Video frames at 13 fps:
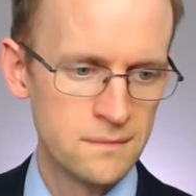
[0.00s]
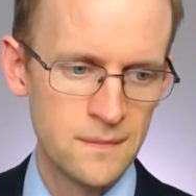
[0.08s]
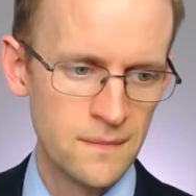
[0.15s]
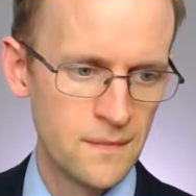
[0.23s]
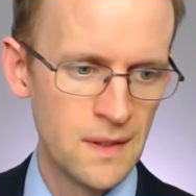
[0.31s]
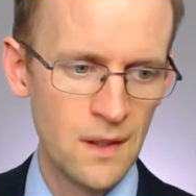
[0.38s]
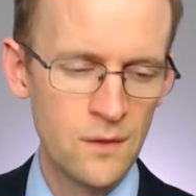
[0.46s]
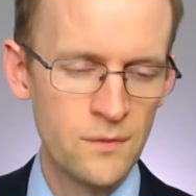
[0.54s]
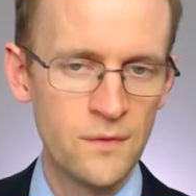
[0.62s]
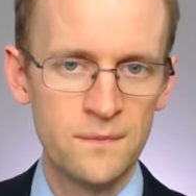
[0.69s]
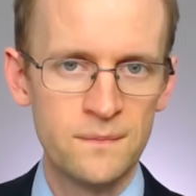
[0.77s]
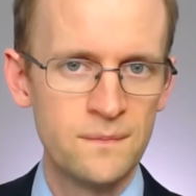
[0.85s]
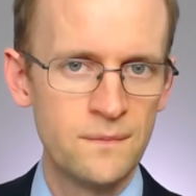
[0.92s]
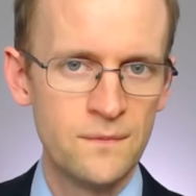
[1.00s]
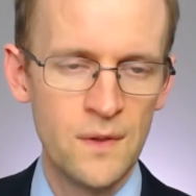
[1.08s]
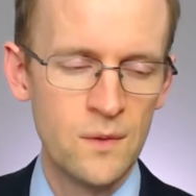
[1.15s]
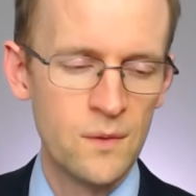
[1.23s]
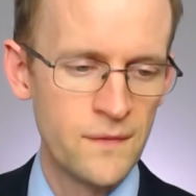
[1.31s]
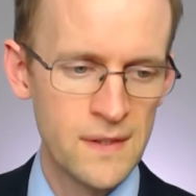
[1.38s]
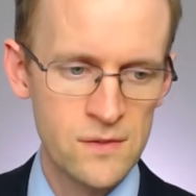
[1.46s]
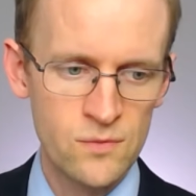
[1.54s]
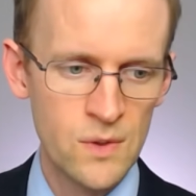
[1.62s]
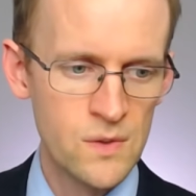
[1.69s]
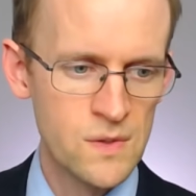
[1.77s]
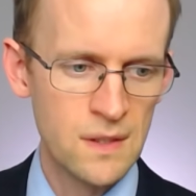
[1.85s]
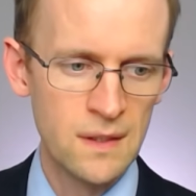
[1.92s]
the overview of this
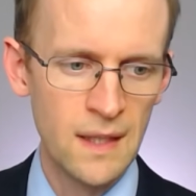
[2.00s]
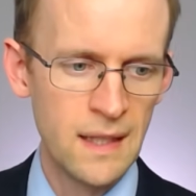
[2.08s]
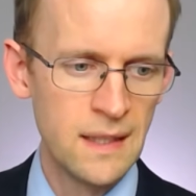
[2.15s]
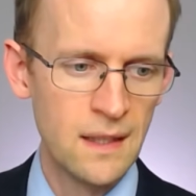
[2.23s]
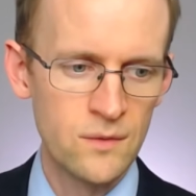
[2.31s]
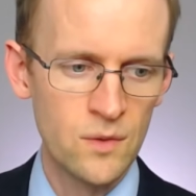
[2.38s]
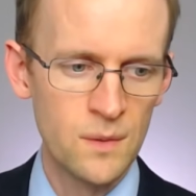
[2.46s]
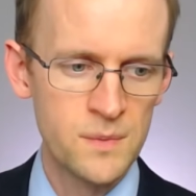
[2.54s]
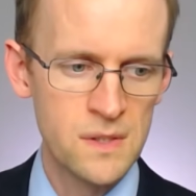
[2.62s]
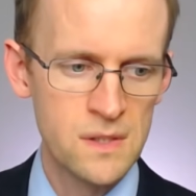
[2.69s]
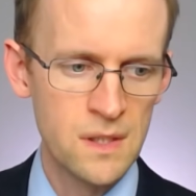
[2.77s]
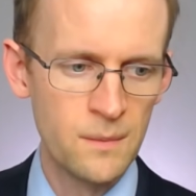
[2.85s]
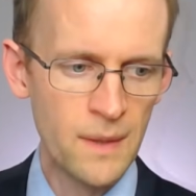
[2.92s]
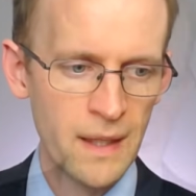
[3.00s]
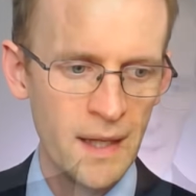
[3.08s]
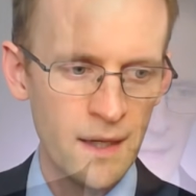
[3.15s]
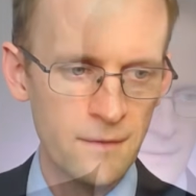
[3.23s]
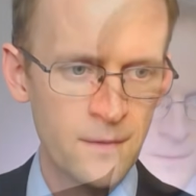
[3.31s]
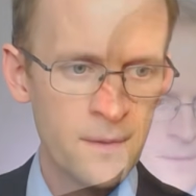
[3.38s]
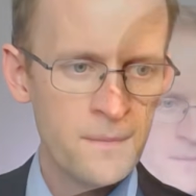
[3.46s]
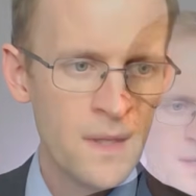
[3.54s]
route and any other options that you might have,